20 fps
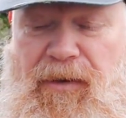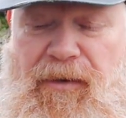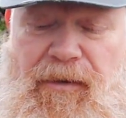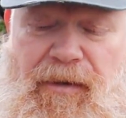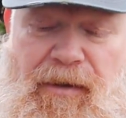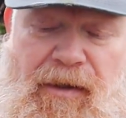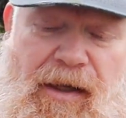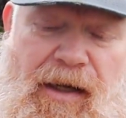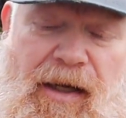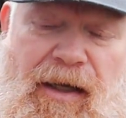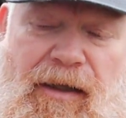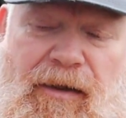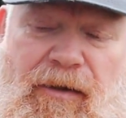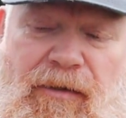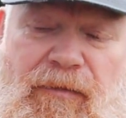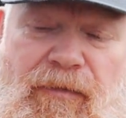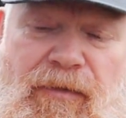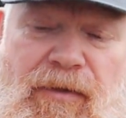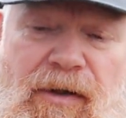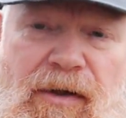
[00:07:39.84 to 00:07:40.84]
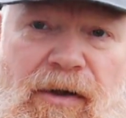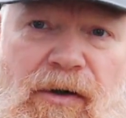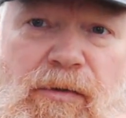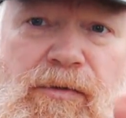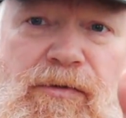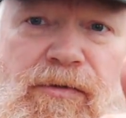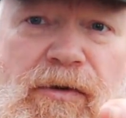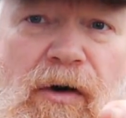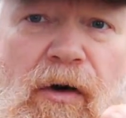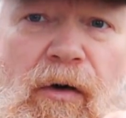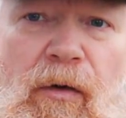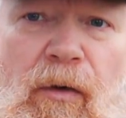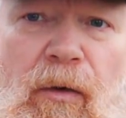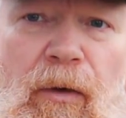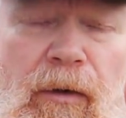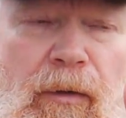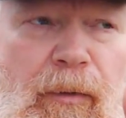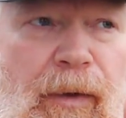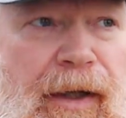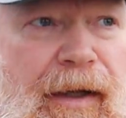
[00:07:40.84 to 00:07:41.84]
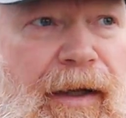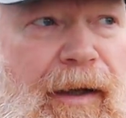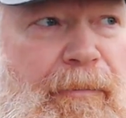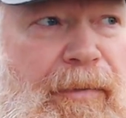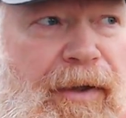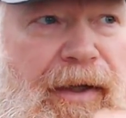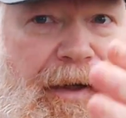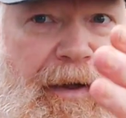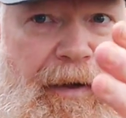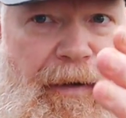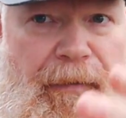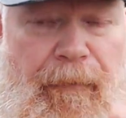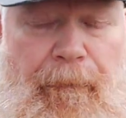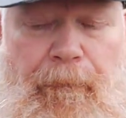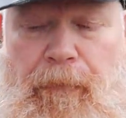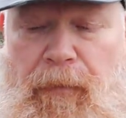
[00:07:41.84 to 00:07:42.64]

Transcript: that kind of goes all the way up here.